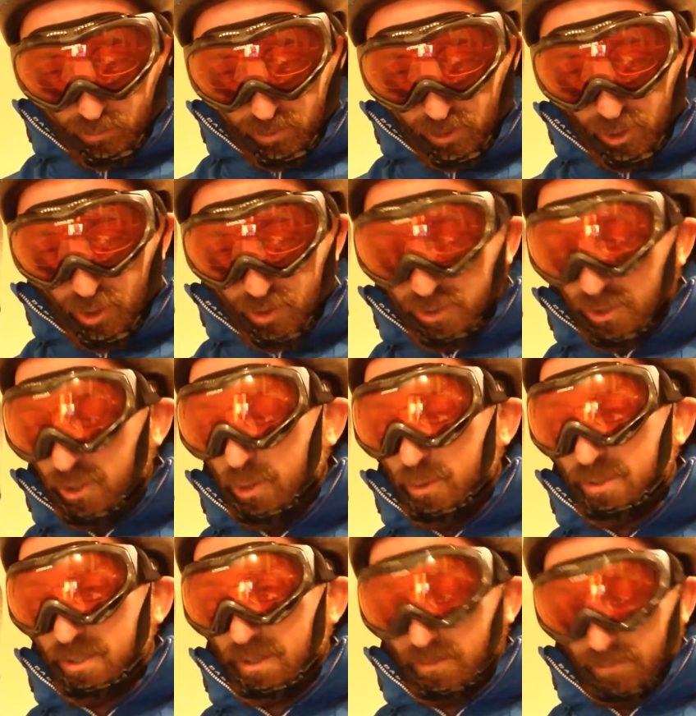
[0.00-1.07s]
You could also
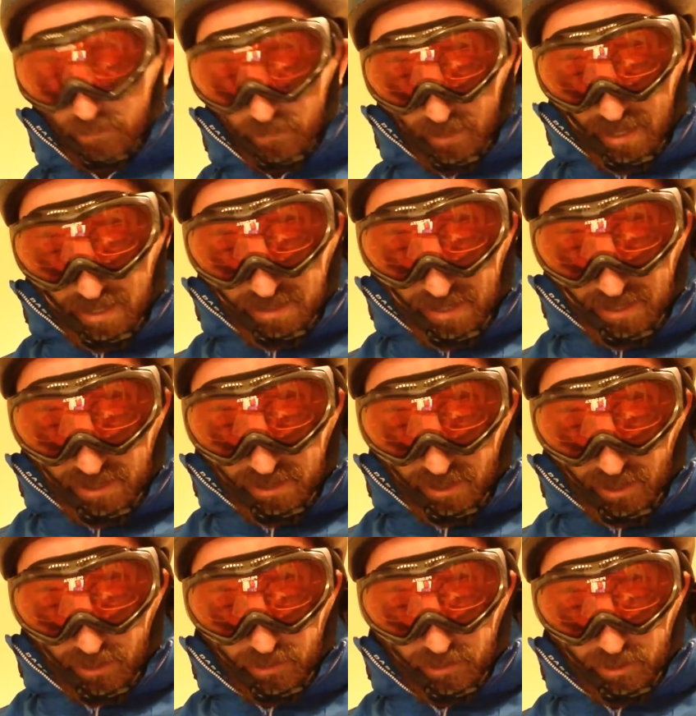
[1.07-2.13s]
use
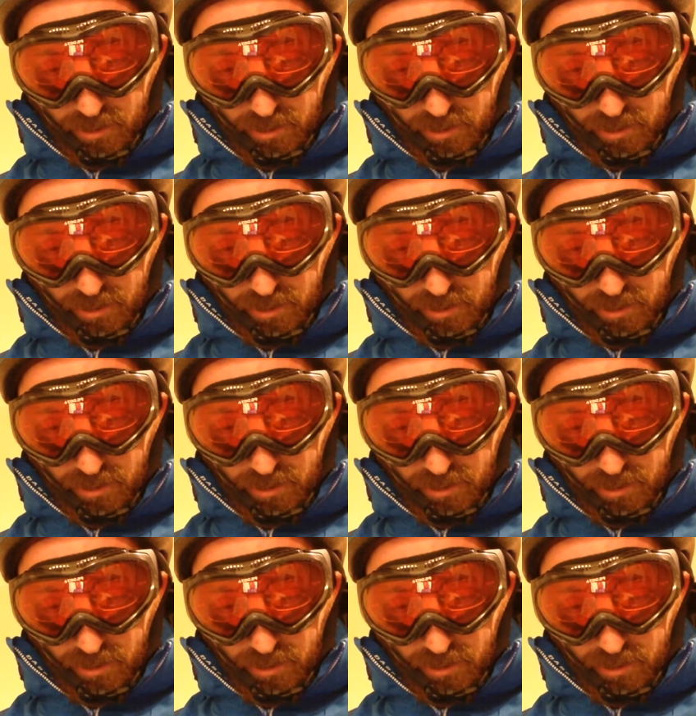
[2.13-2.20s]
intensity.